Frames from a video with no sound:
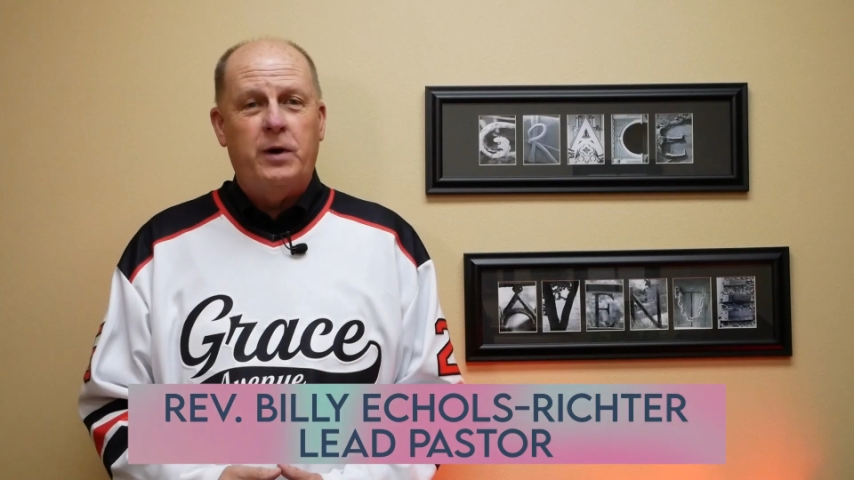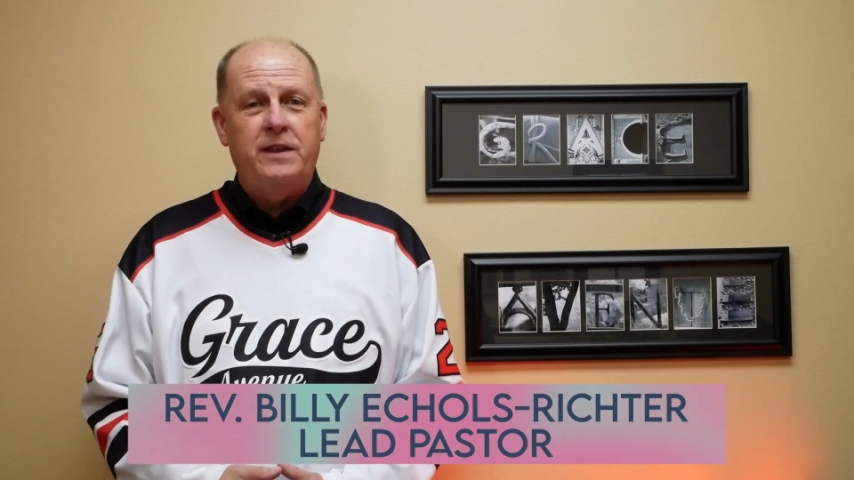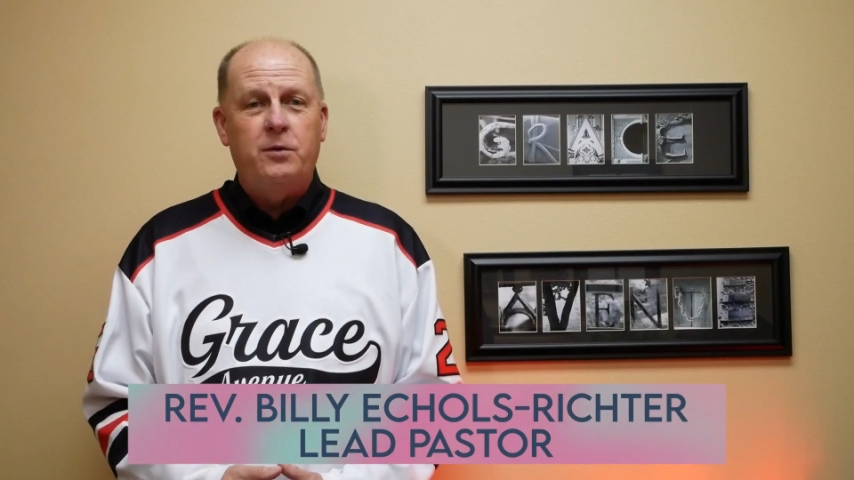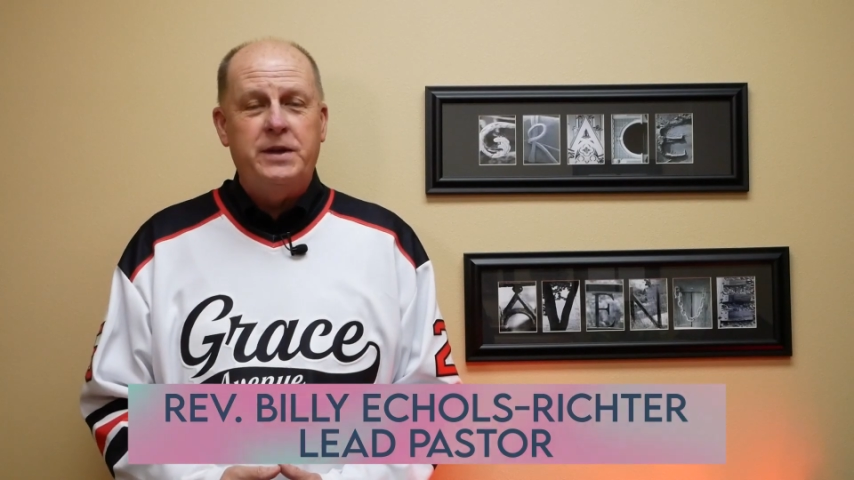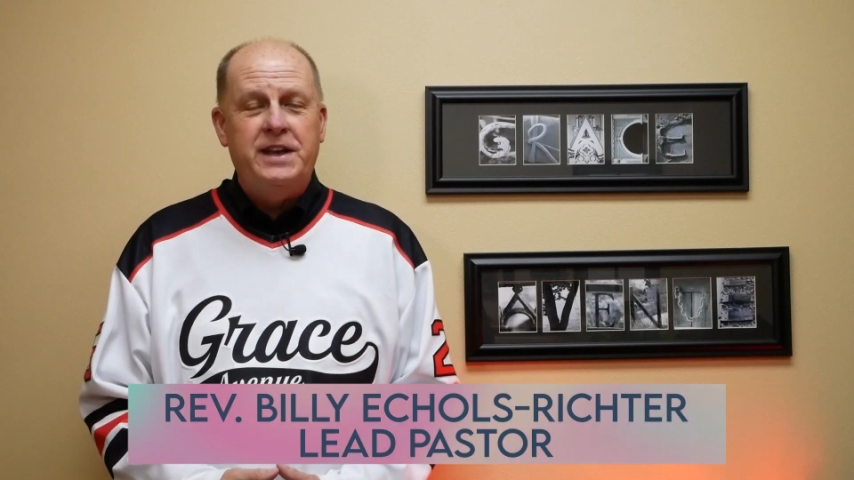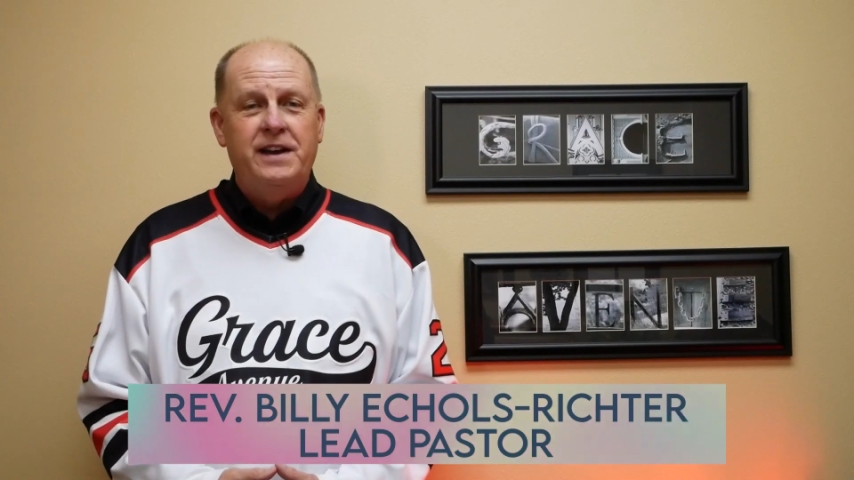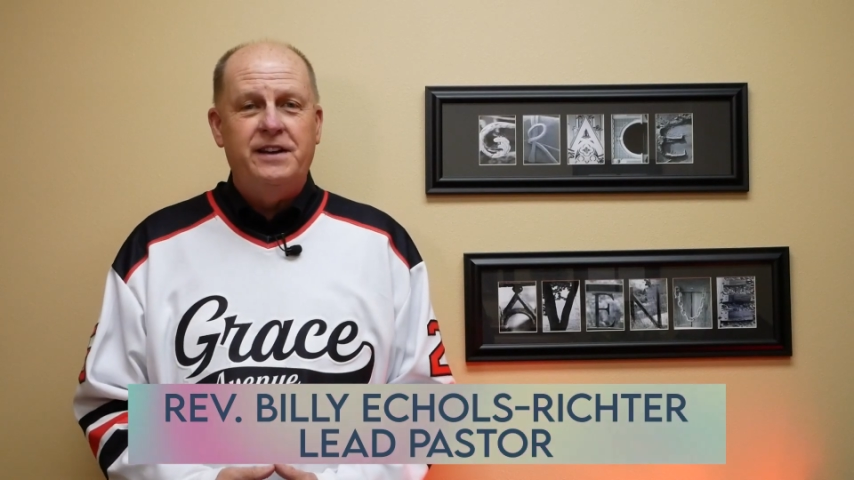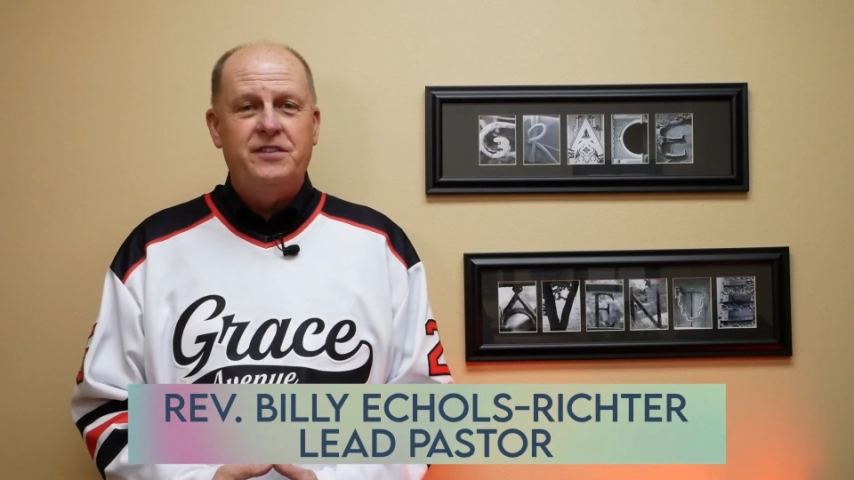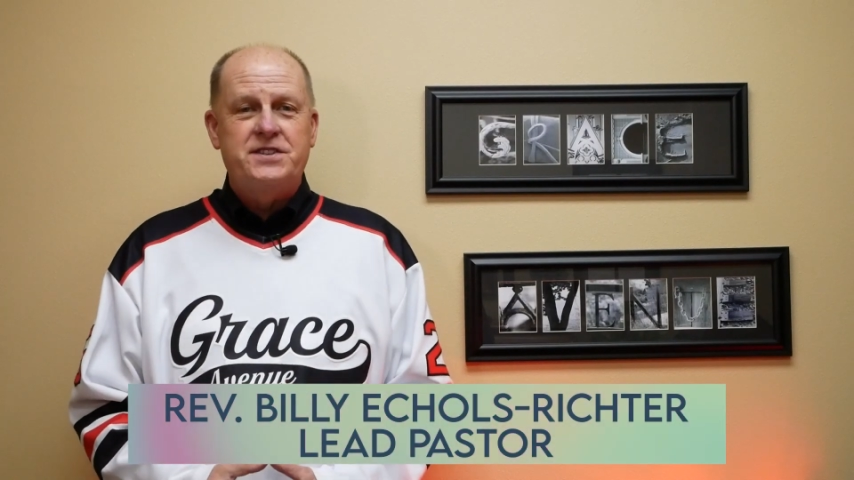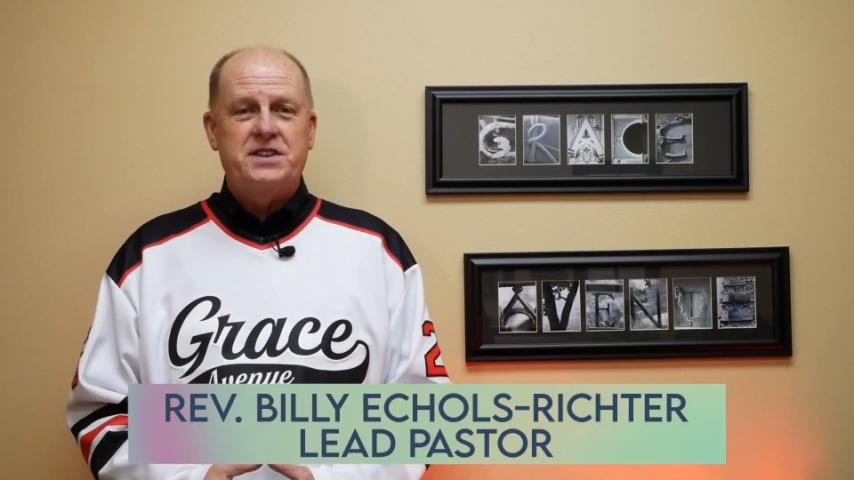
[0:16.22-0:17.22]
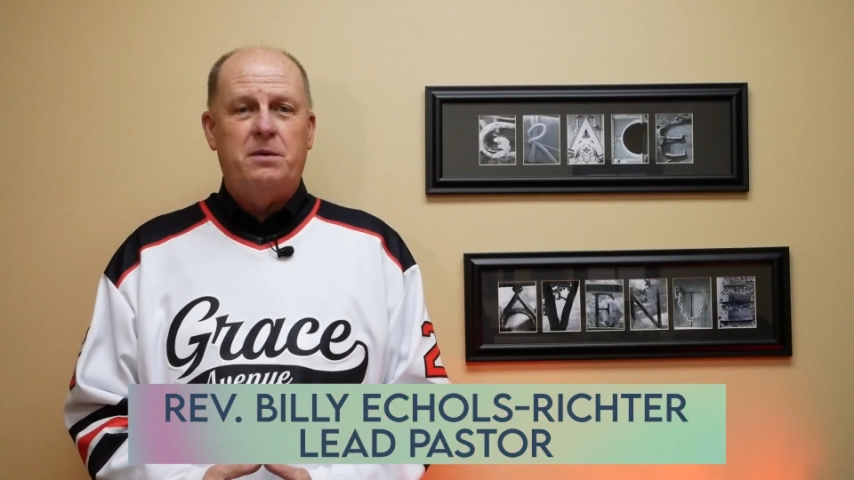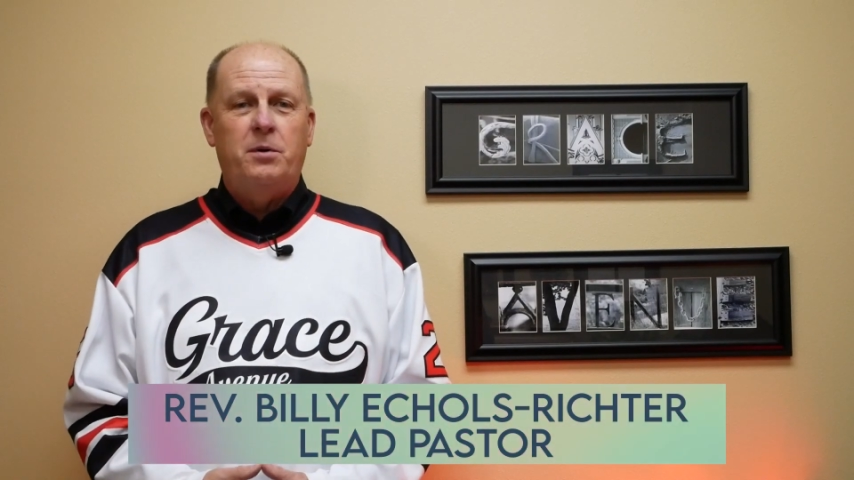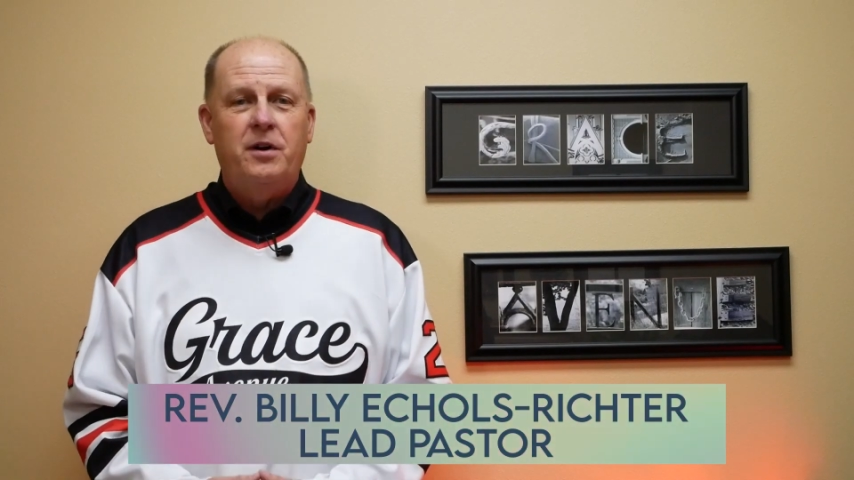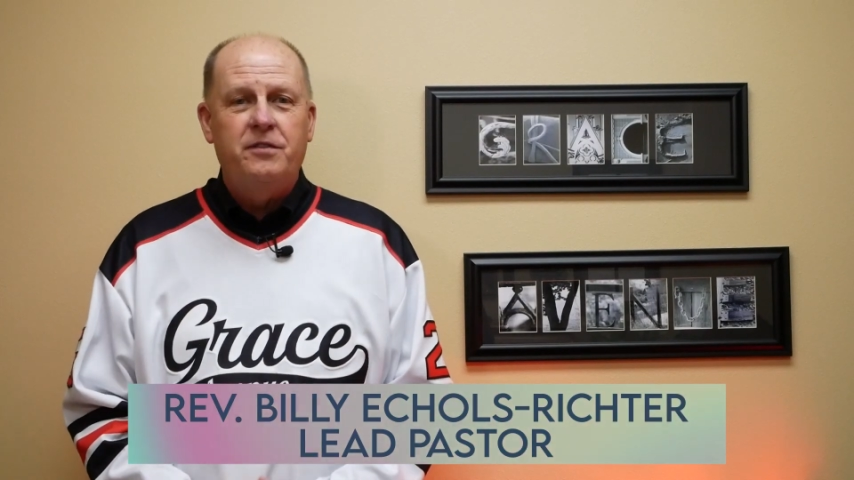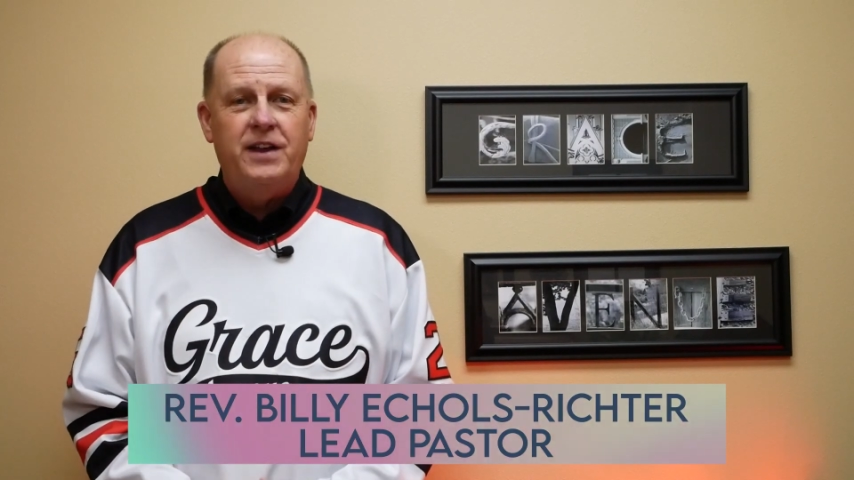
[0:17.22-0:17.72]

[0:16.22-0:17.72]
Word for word: way that we did it in the summer of